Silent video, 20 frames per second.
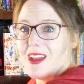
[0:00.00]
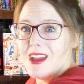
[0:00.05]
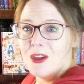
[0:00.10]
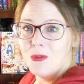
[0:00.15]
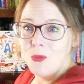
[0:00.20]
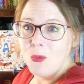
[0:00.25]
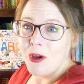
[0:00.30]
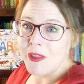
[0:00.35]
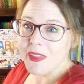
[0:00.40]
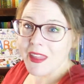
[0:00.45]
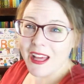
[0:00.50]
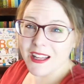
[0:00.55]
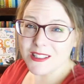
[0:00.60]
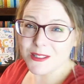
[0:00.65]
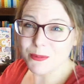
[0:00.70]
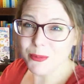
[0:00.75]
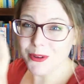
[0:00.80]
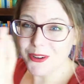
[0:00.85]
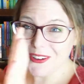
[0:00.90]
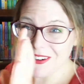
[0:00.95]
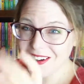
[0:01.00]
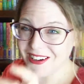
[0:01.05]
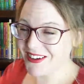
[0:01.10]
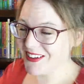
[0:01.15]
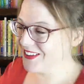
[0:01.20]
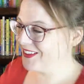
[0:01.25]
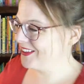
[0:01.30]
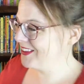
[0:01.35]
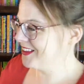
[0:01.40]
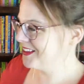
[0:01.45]
And one last book.
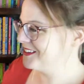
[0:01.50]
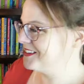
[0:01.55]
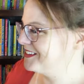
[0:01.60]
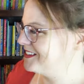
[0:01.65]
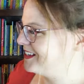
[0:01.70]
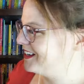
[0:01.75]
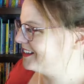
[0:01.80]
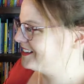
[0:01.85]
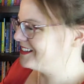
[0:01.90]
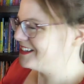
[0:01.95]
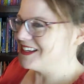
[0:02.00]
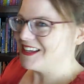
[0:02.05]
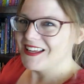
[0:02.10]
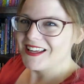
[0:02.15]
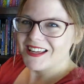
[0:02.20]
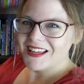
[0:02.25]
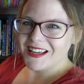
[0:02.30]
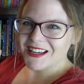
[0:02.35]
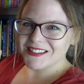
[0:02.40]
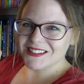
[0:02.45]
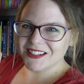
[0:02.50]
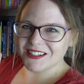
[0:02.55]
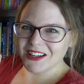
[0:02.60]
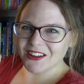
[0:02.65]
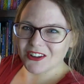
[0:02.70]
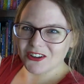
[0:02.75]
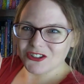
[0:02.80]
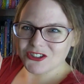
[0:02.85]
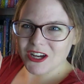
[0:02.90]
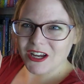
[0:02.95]
This is it. It's
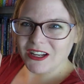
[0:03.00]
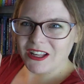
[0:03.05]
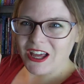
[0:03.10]
another Johnny